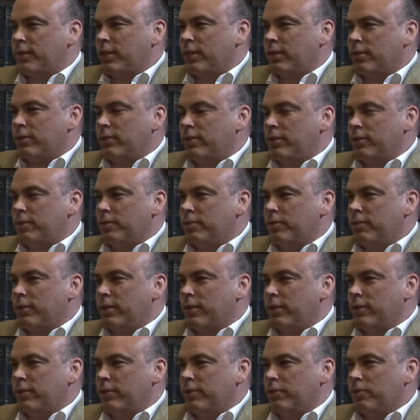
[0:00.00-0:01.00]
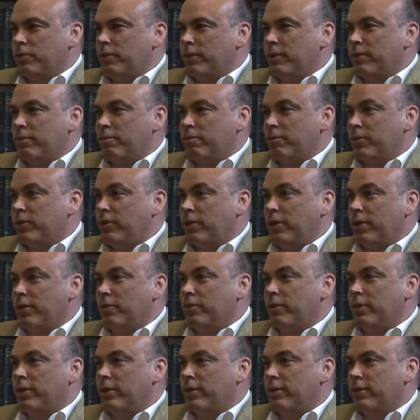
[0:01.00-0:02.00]
just went
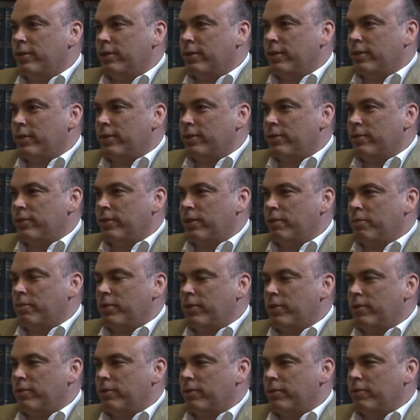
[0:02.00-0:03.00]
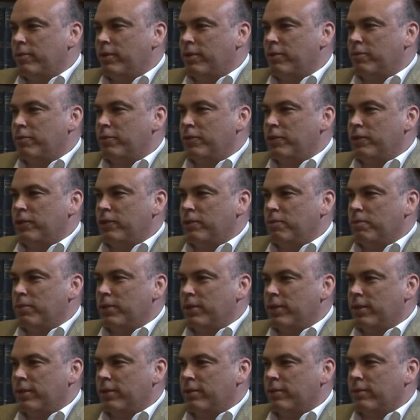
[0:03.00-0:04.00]
sideways. I think the share price was around
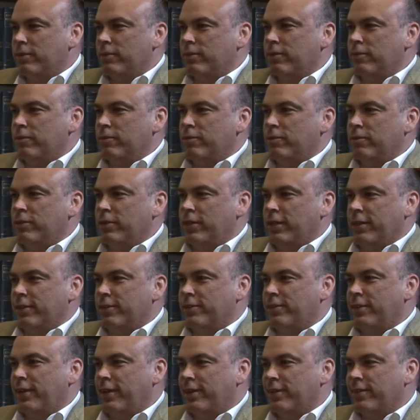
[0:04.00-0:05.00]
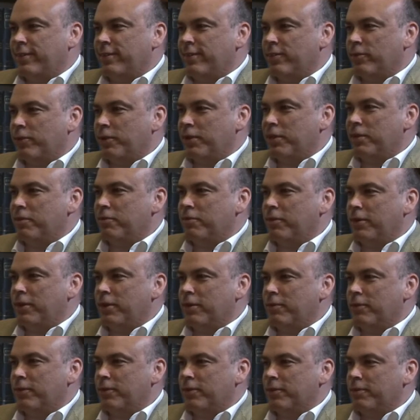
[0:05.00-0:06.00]
30p and sort of ticked down to
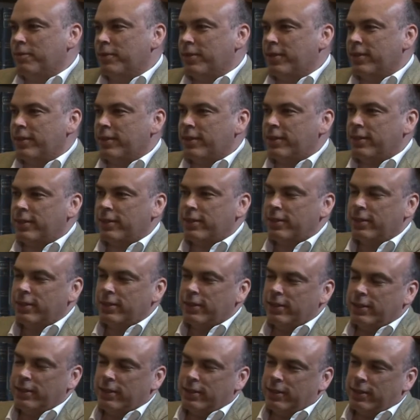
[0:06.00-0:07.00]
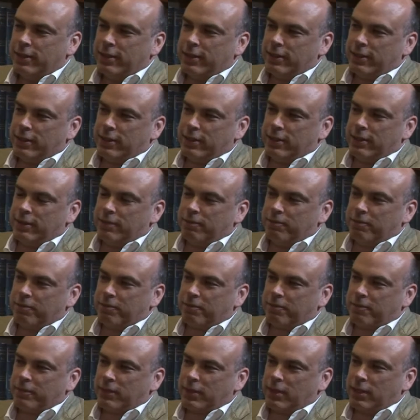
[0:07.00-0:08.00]
25 or something like that.
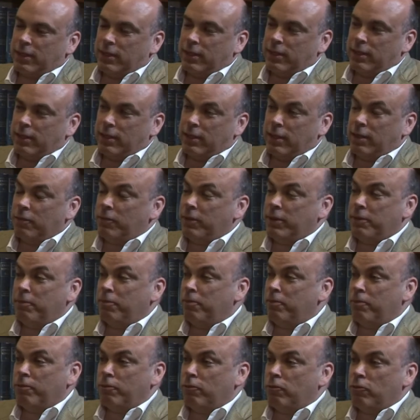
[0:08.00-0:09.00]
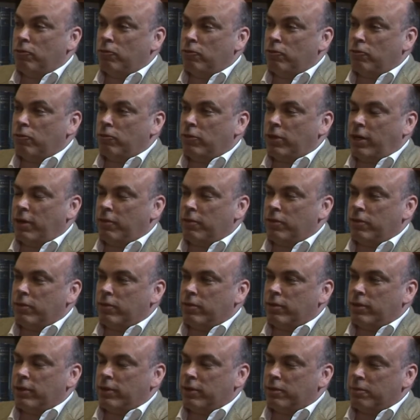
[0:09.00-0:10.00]
And we carried on
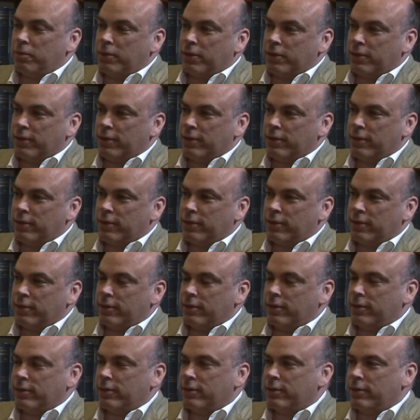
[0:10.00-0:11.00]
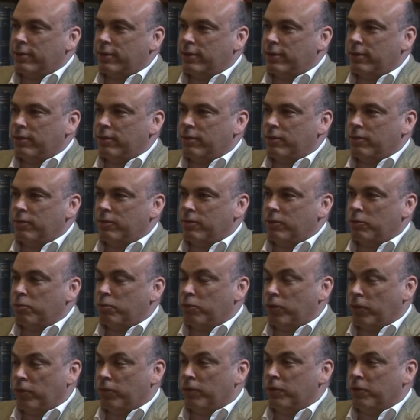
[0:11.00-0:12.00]
growing the business, and it was
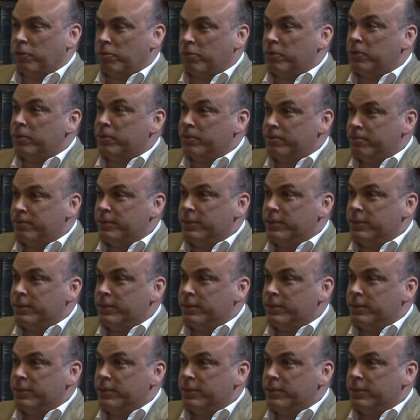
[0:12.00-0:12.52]
profitable